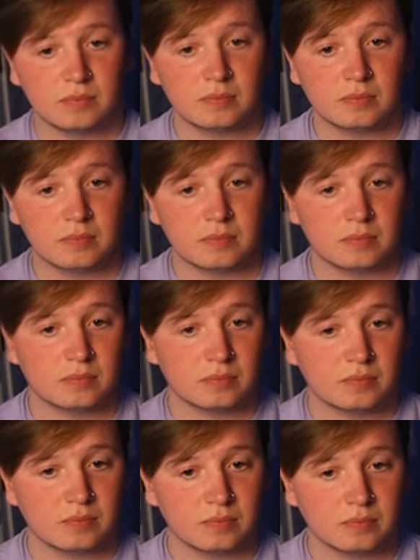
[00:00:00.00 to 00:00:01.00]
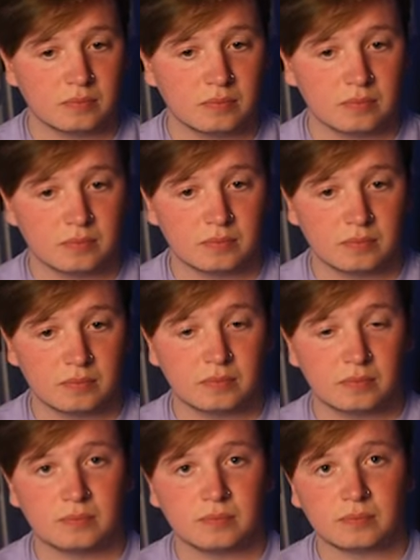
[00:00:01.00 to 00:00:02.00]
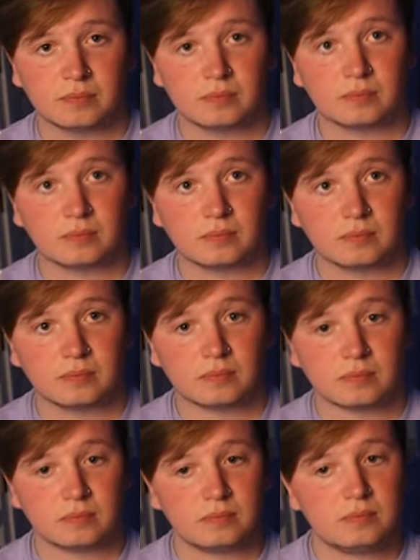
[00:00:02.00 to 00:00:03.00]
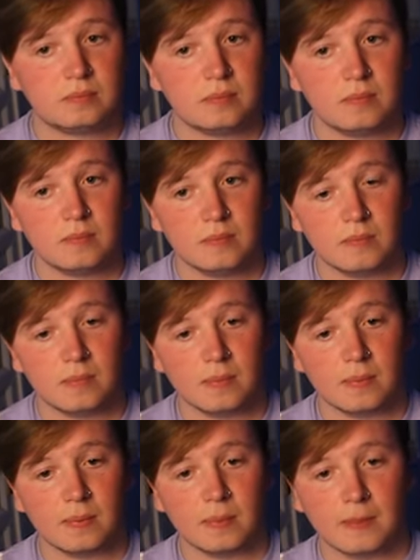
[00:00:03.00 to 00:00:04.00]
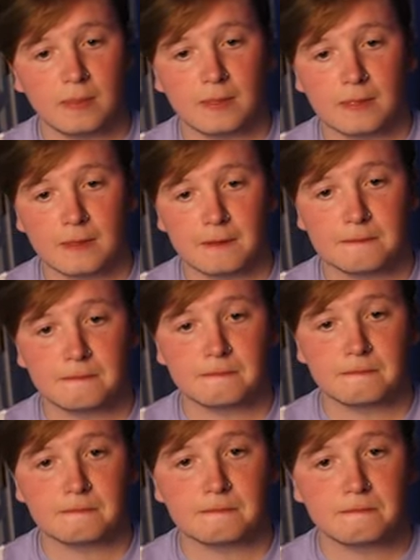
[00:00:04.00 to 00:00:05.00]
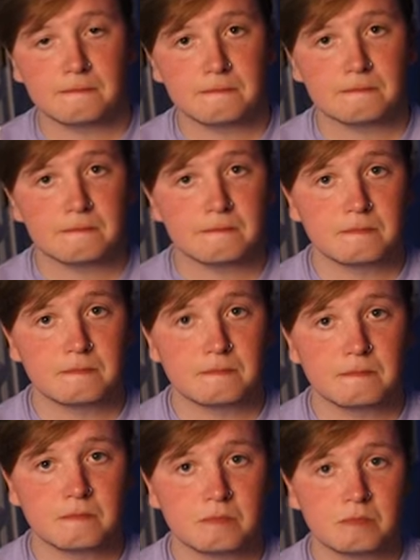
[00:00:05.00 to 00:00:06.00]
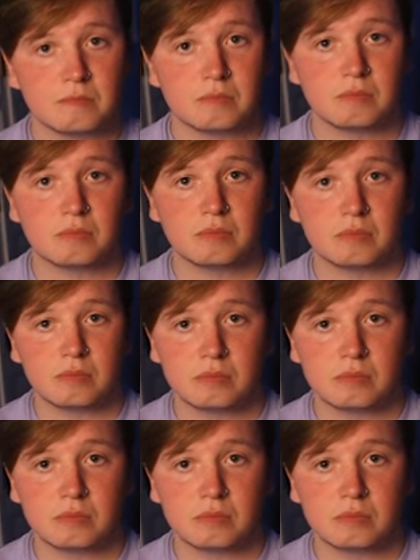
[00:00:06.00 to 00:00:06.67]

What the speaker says: [no speech]